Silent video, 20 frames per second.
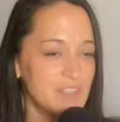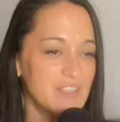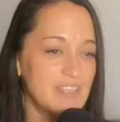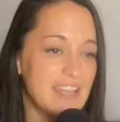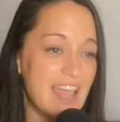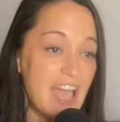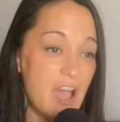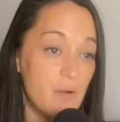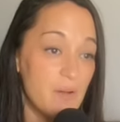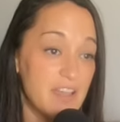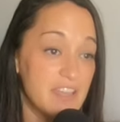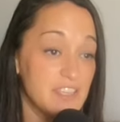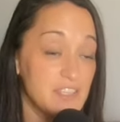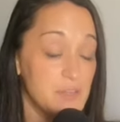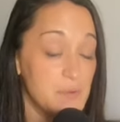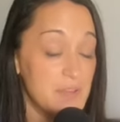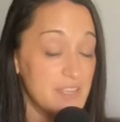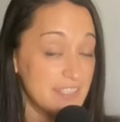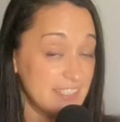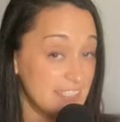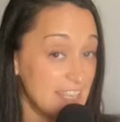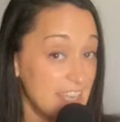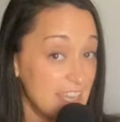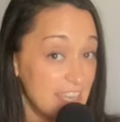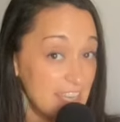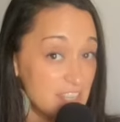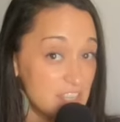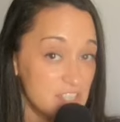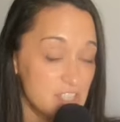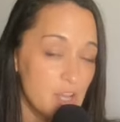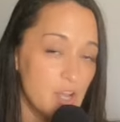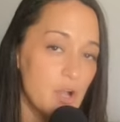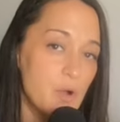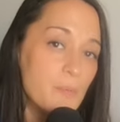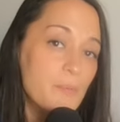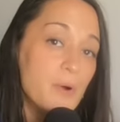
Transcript: now a USA show,